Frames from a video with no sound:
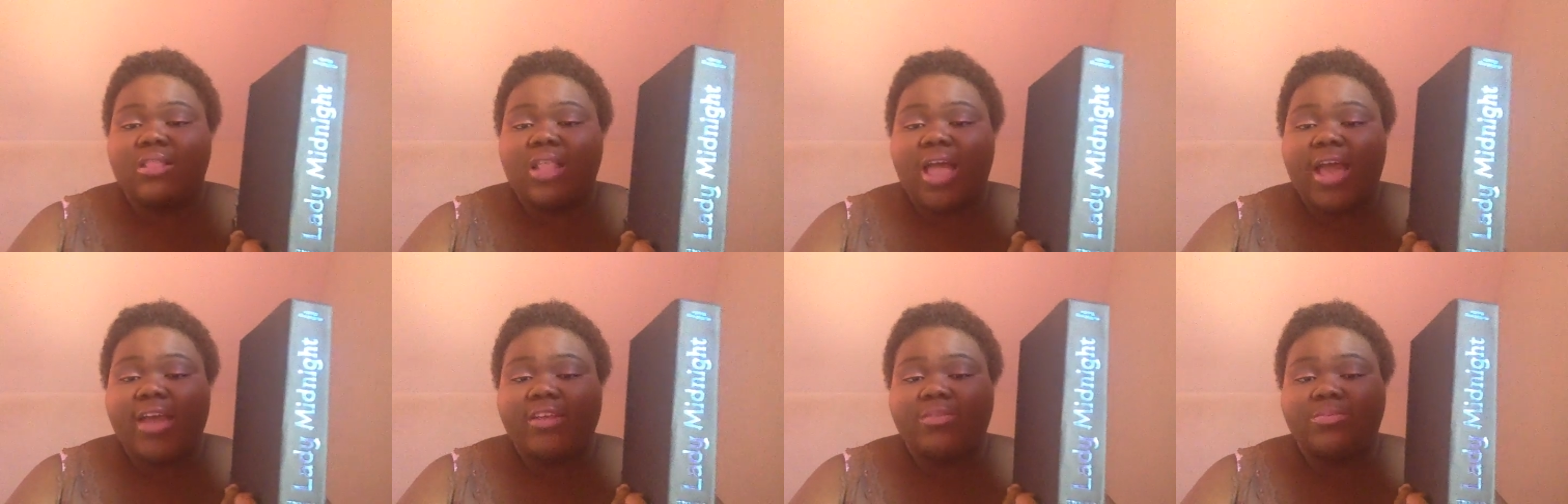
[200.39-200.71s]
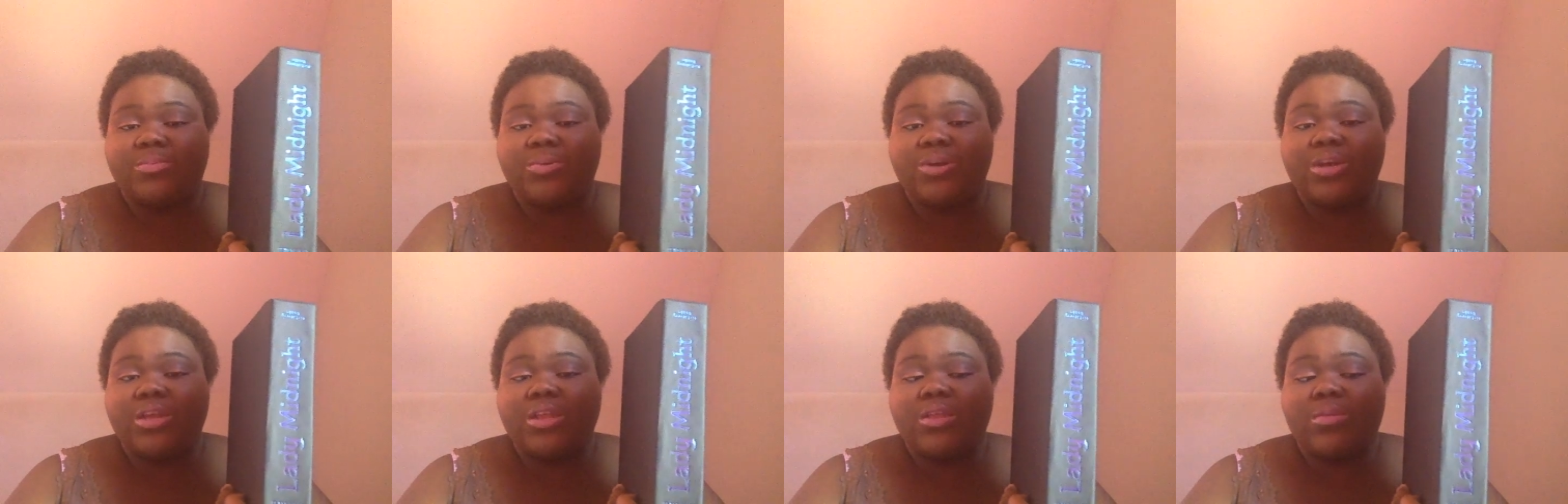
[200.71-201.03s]

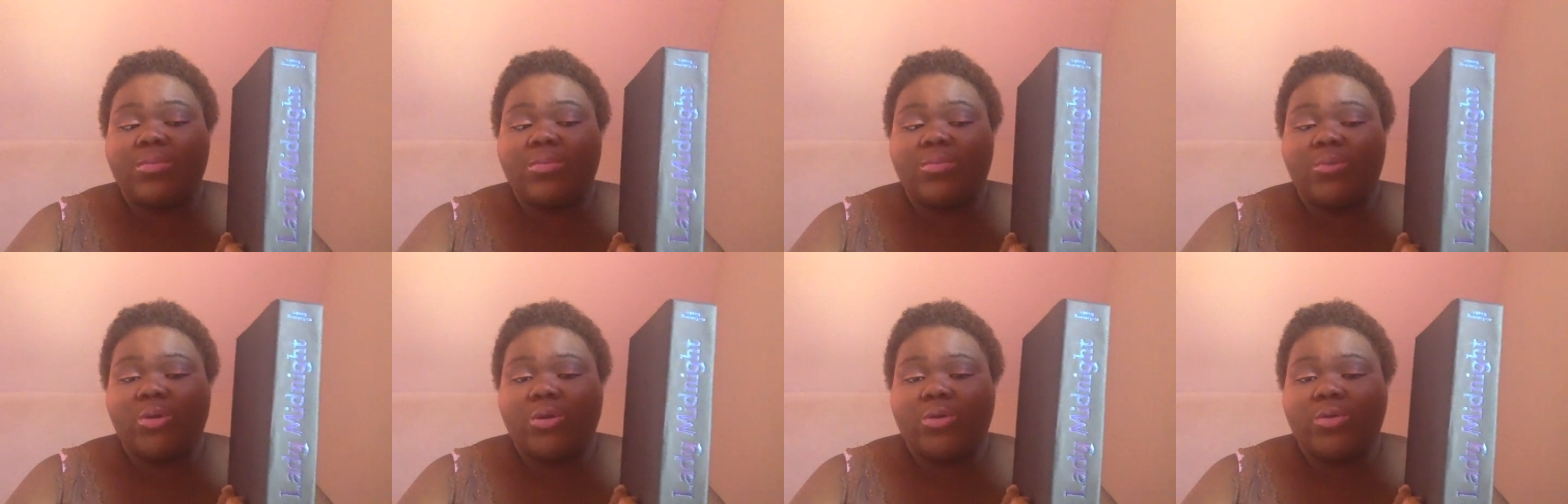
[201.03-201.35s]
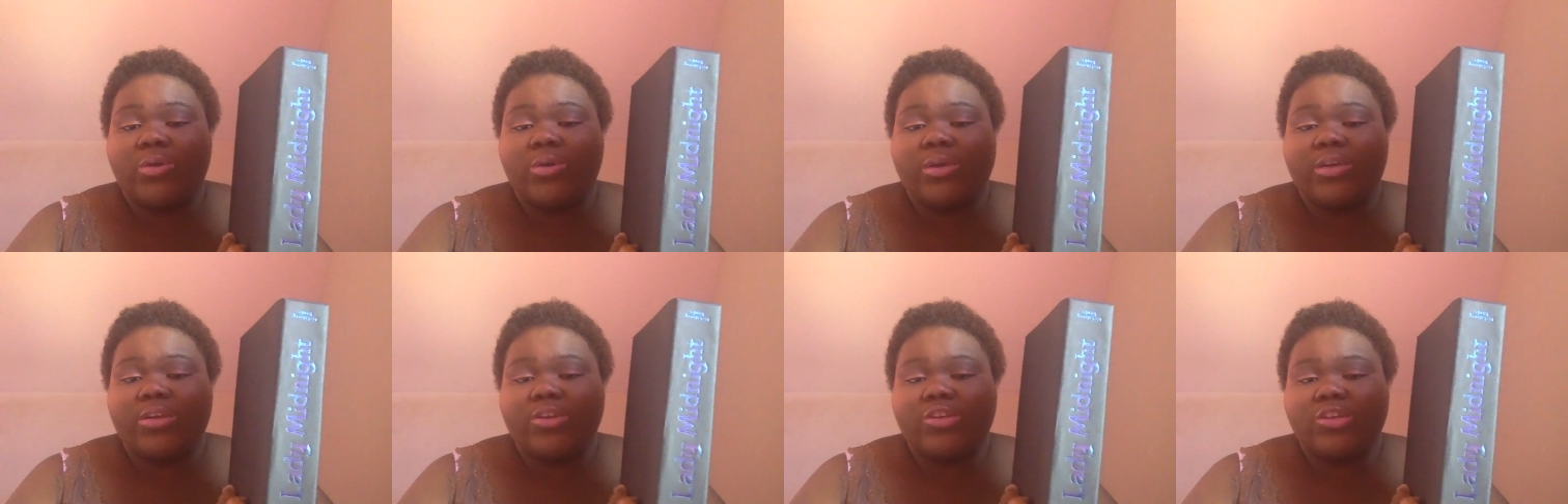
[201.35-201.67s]
last book in the
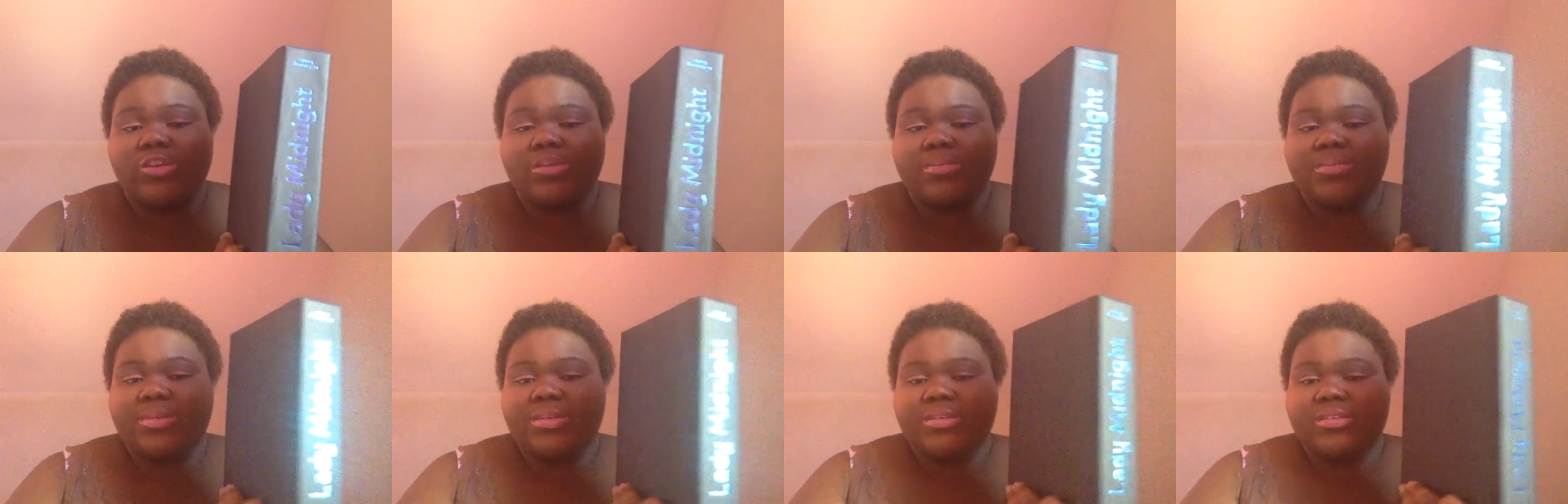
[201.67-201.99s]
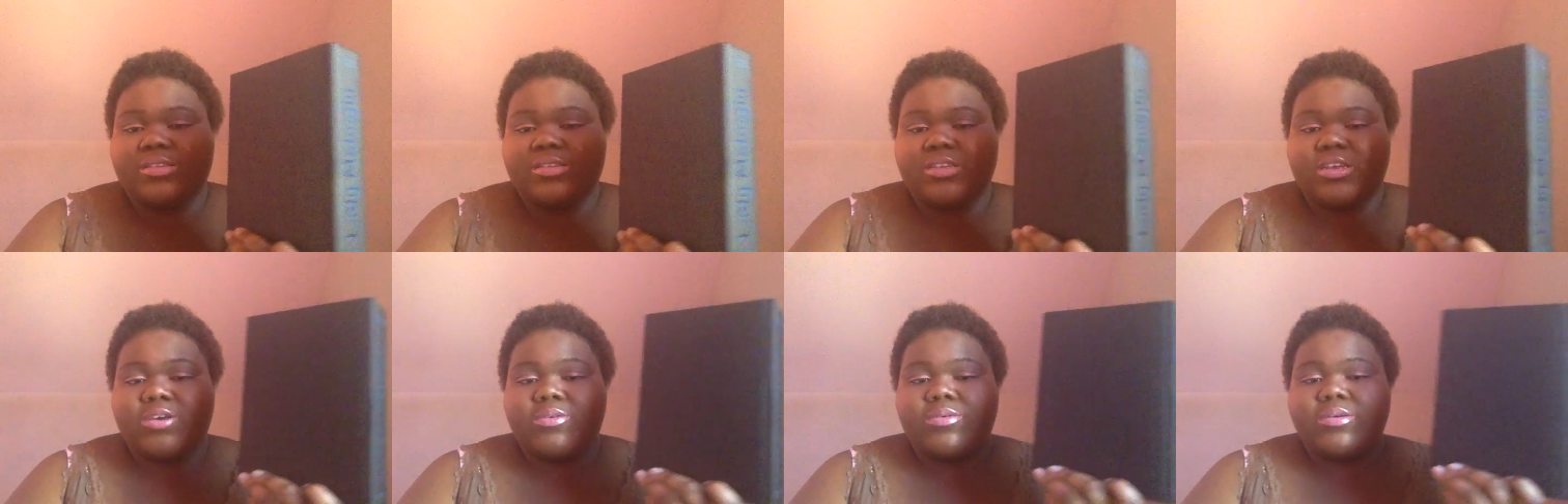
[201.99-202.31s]
Mortal
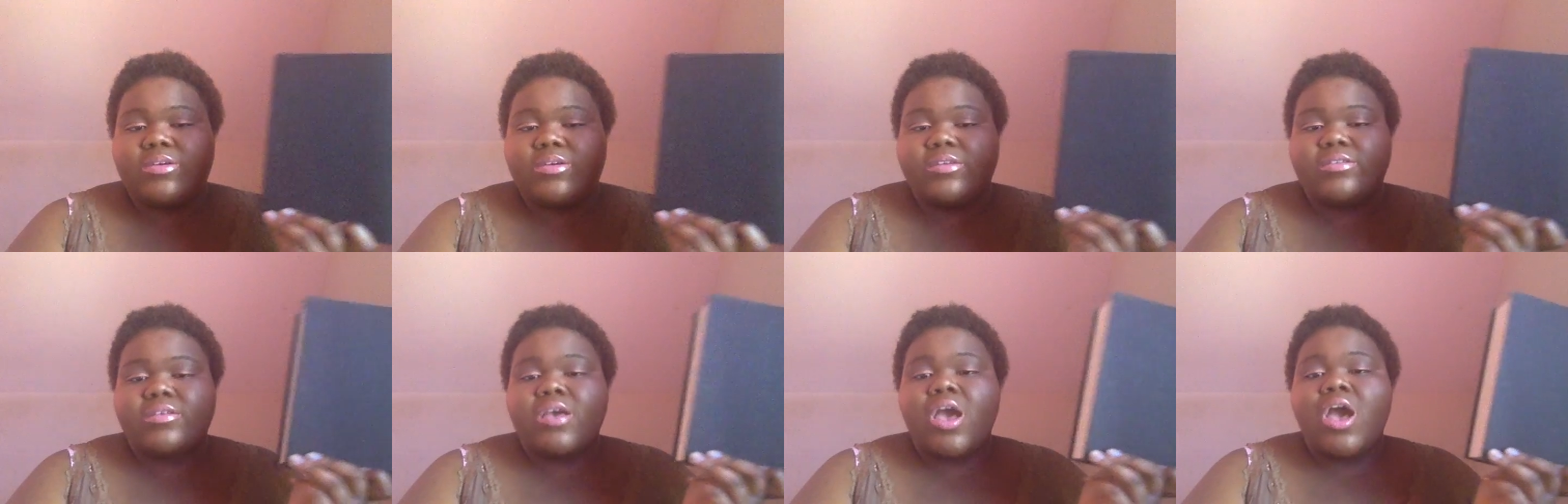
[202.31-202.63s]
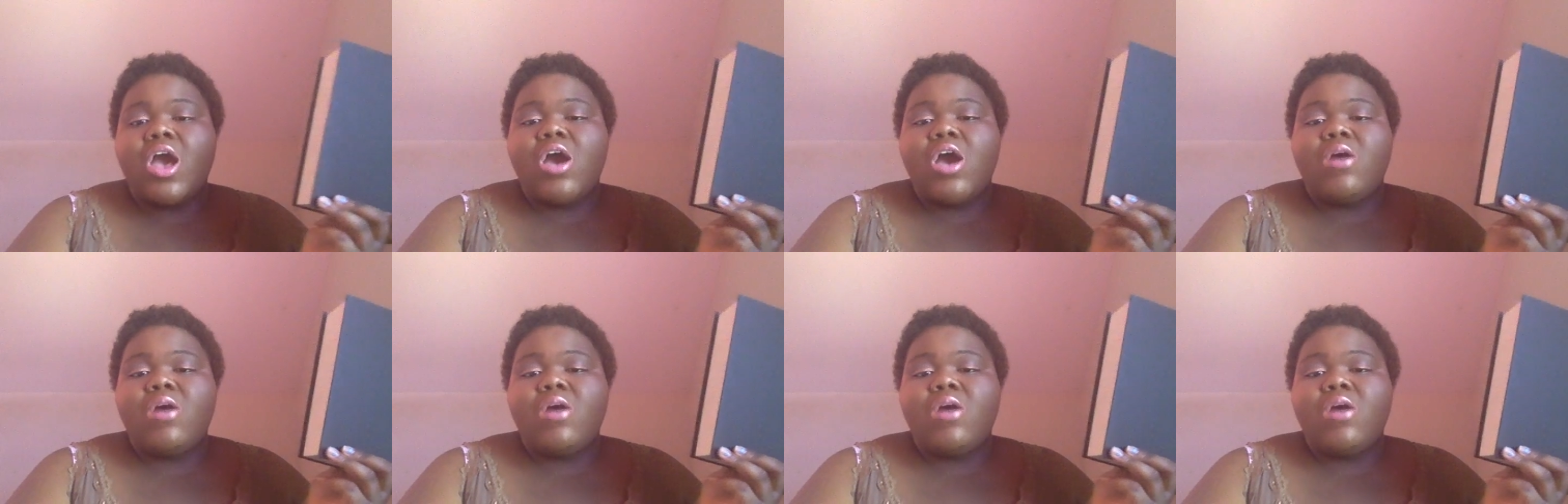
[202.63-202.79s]
Instruments series,